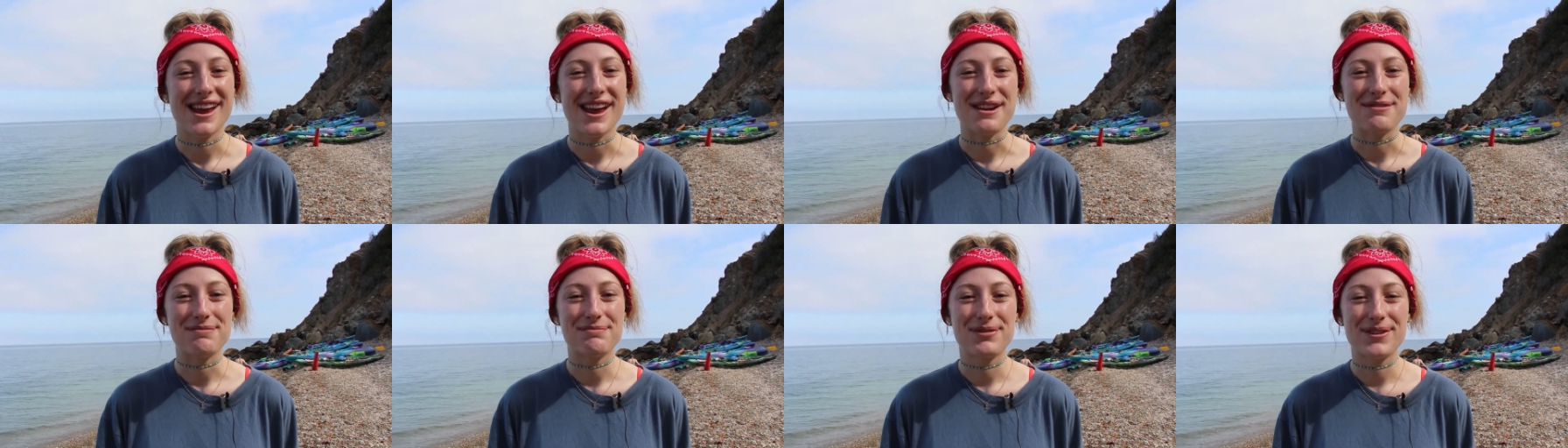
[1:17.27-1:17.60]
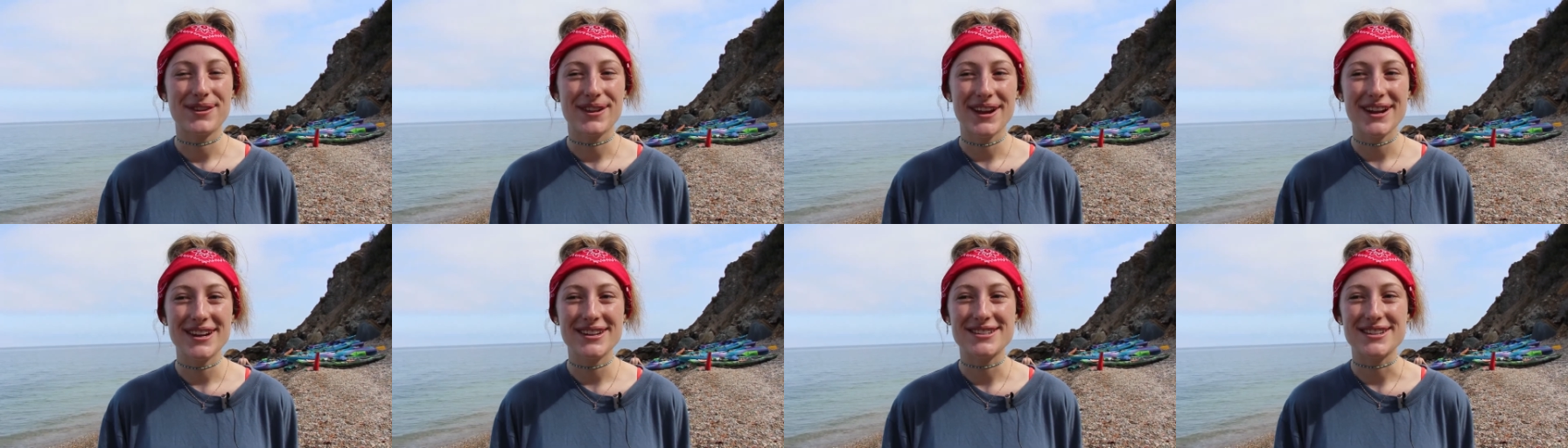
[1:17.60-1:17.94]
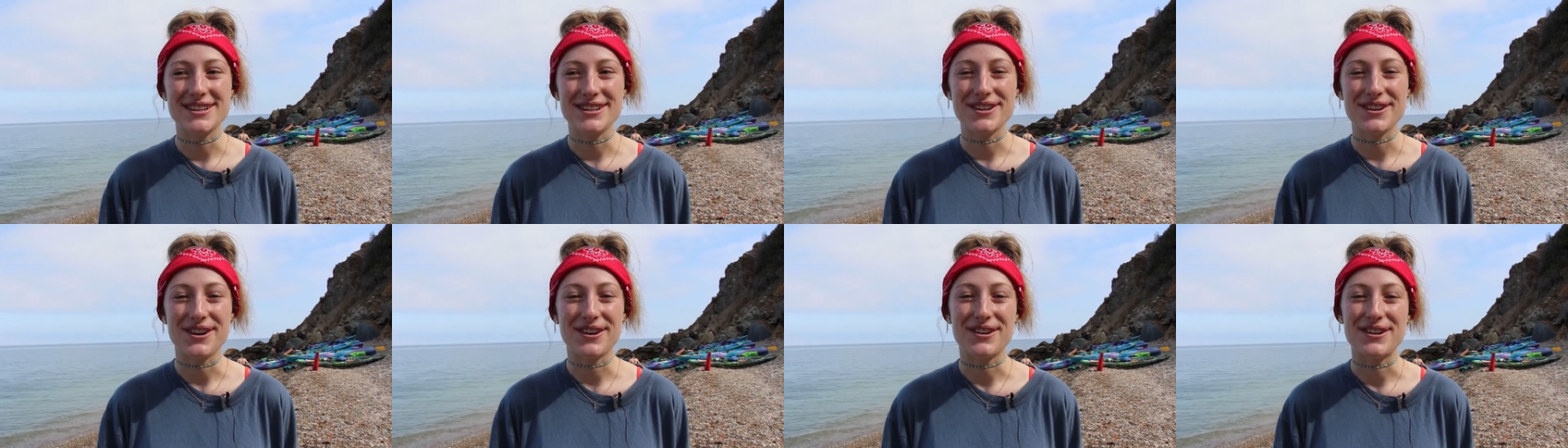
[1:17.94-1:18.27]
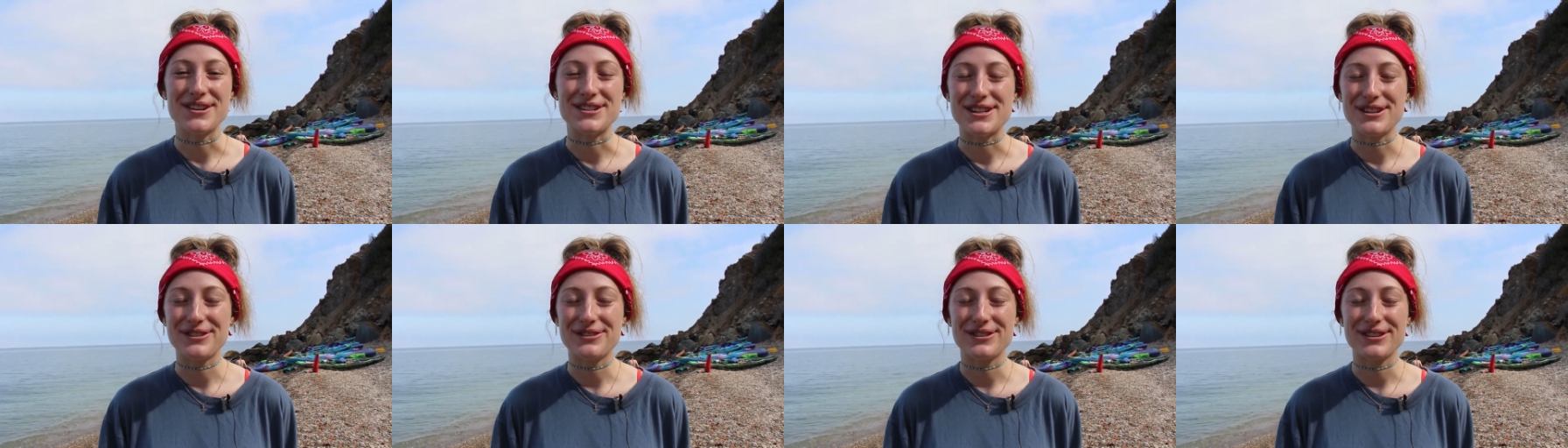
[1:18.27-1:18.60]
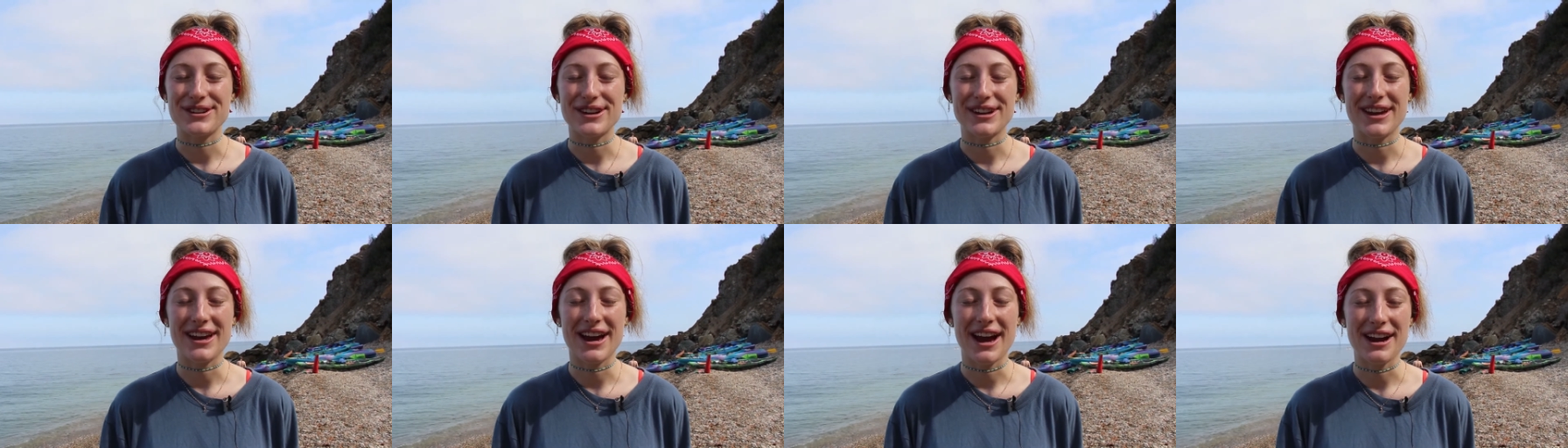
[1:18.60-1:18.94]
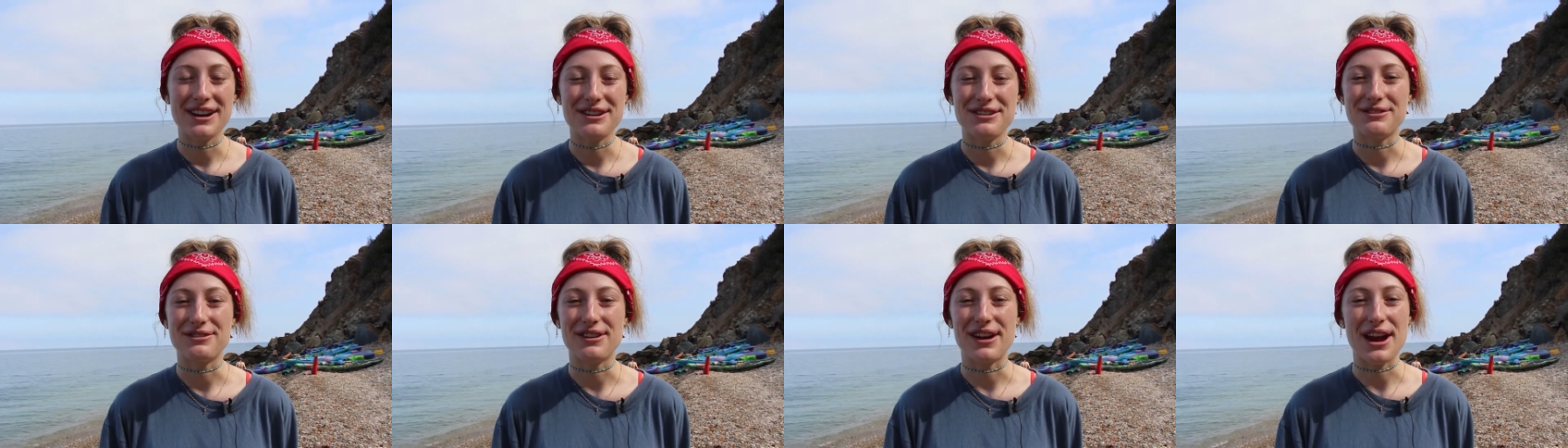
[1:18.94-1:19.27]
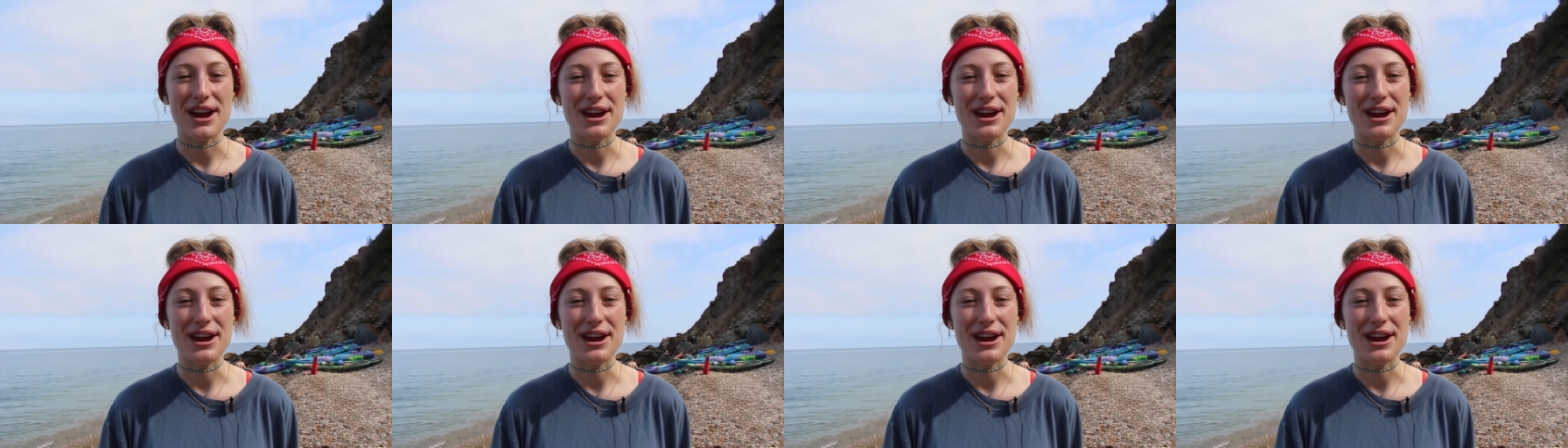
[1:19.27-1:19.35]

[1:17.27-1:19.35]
And plankton are a different kind of